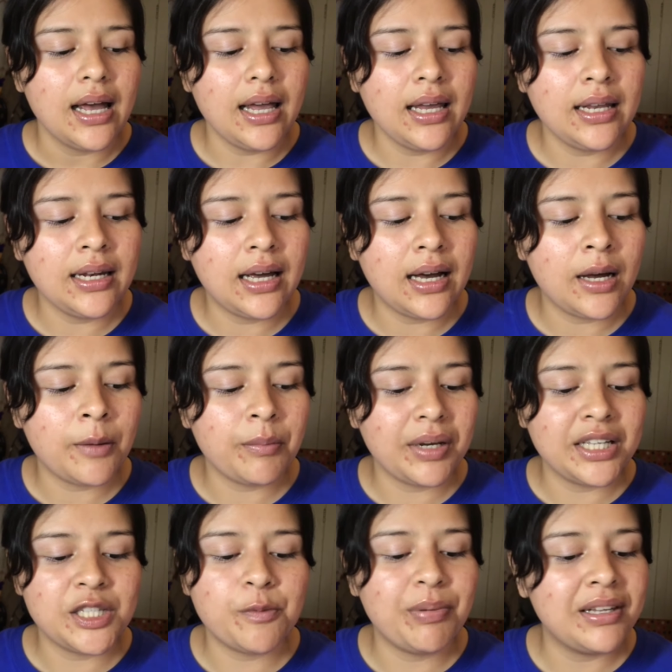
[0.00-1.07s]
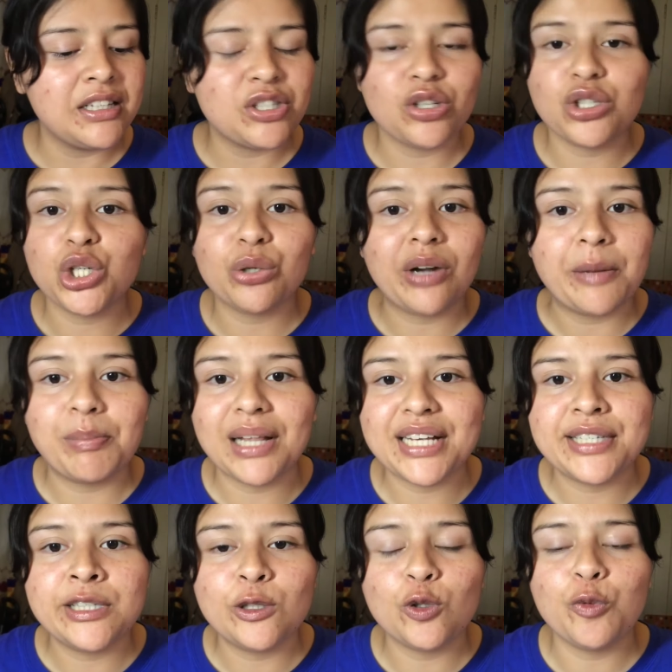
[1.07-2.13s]
and it's been such a great
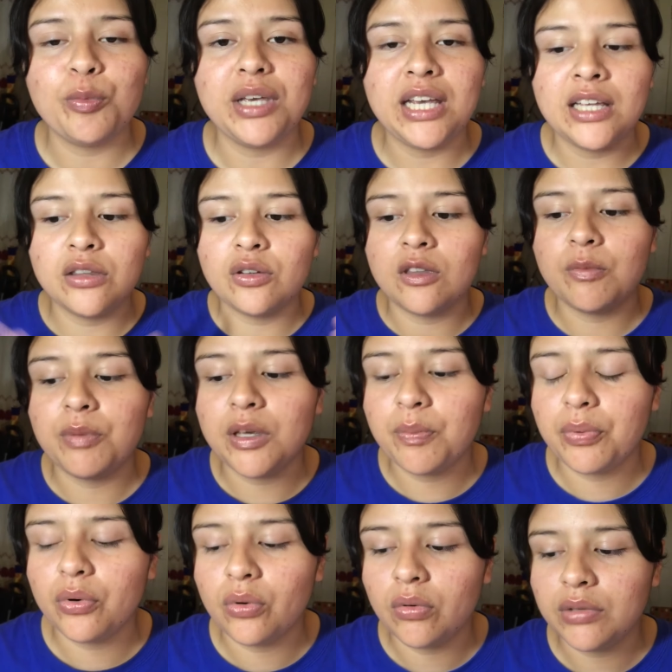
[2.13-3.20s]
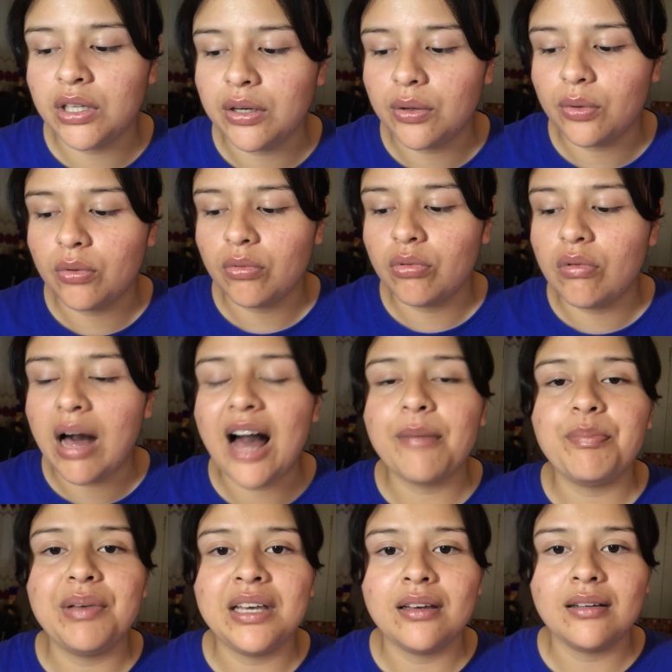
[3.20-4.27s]
blessing to me and to the people, you know, who
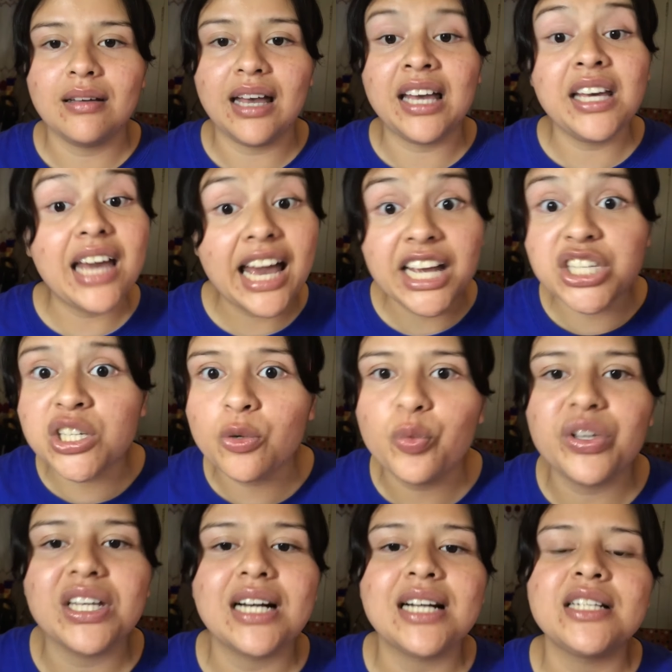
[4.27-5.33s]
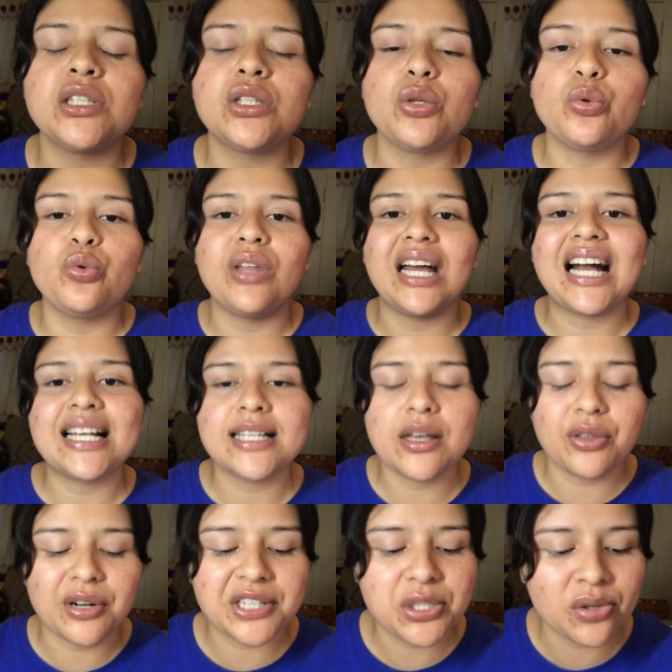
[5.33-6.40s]
have been engaging with us through the Casa
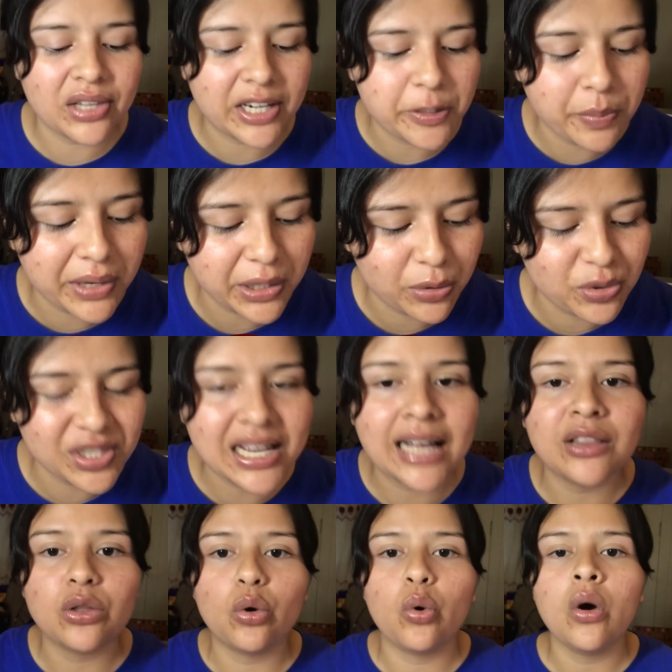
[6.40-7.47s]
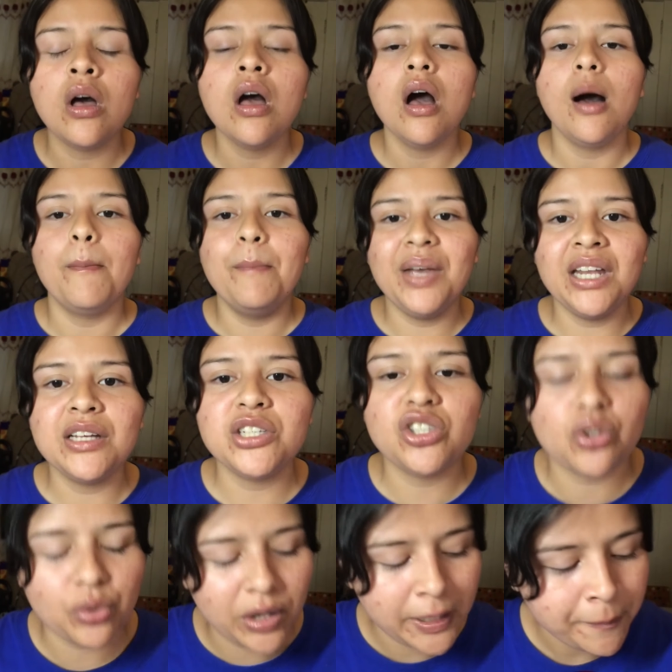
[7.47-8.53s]
Adoración del Espíritu Santo
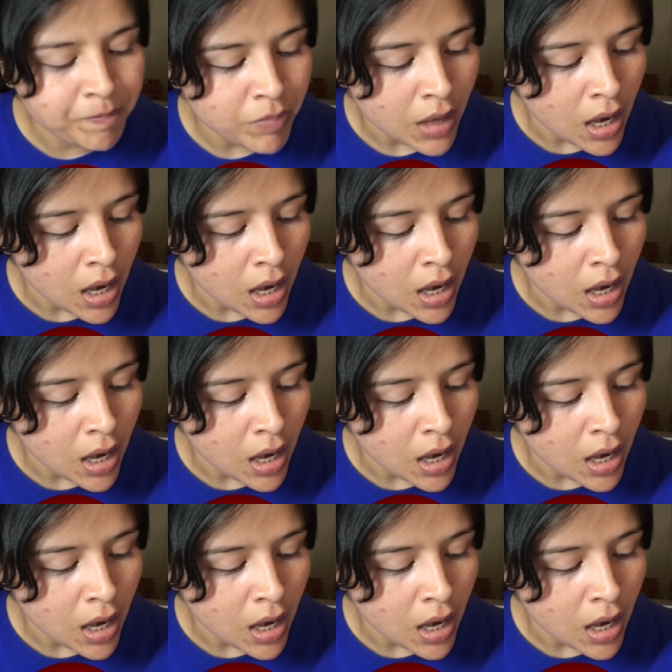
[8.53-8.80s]
ministry.